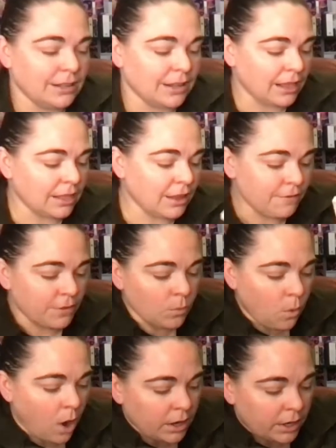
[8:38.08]
I love the
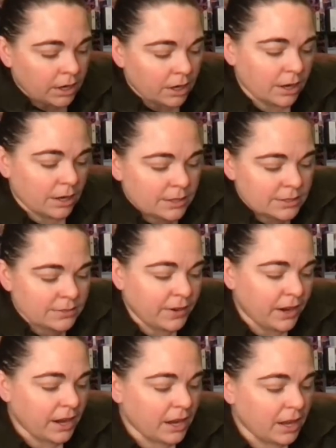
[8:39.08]
water. It's
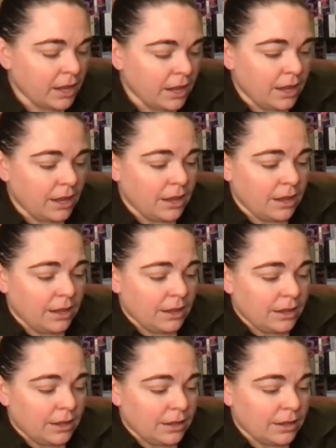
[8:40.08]
very
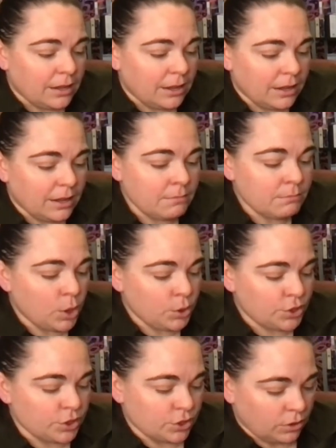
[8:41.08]

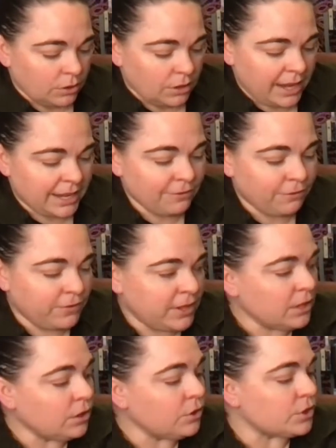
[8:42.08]
emotional. I can
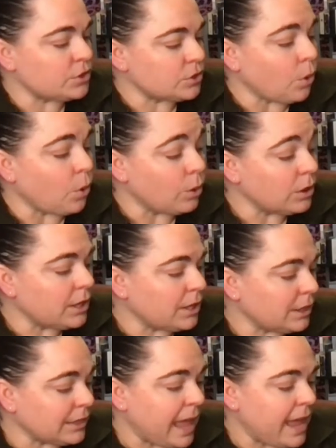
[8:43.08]
feel the
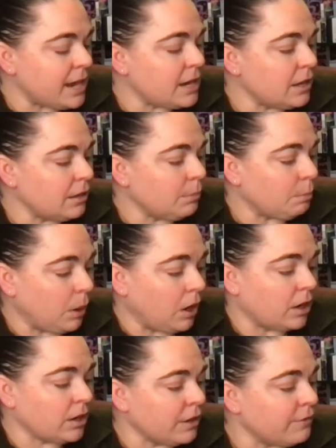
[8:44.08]
soul-led
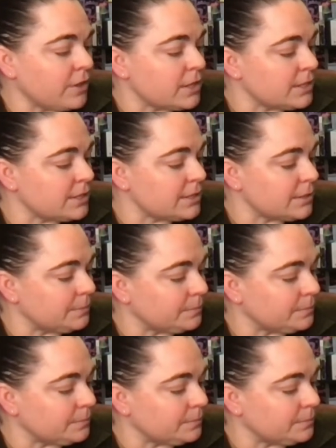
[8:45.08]
part of this.